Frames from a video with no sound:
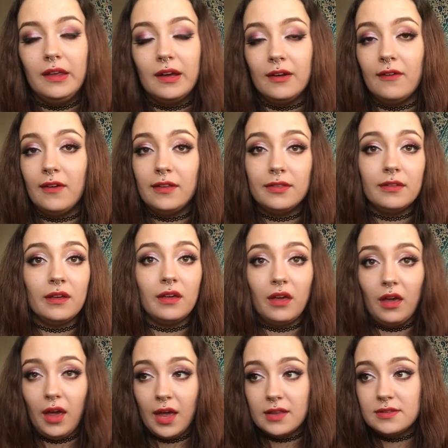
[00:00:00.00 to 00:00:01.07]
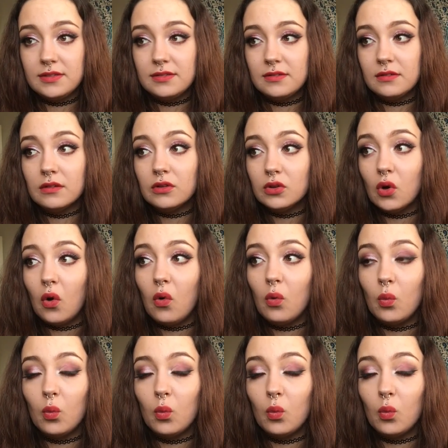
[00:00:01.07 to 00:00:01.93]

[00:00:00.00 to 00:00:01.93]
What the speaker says: and I think it's not